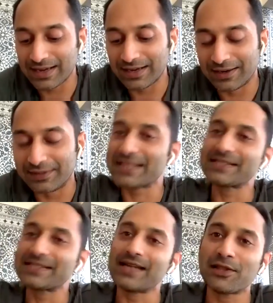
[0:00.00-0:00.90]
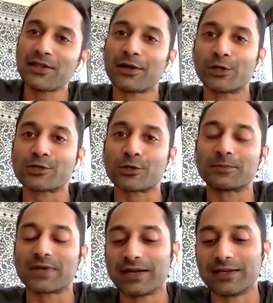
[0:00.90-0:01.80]
there's another thing also.
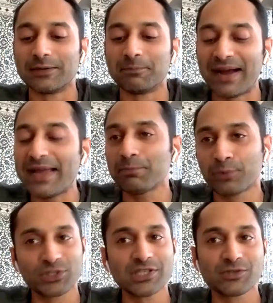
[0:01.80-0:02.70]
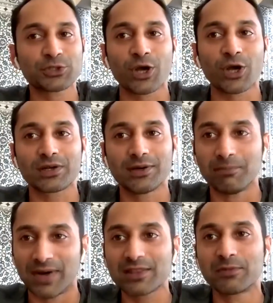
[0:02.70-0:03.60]
My portions were shot a
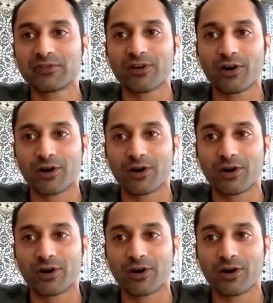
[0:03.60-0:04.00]
month before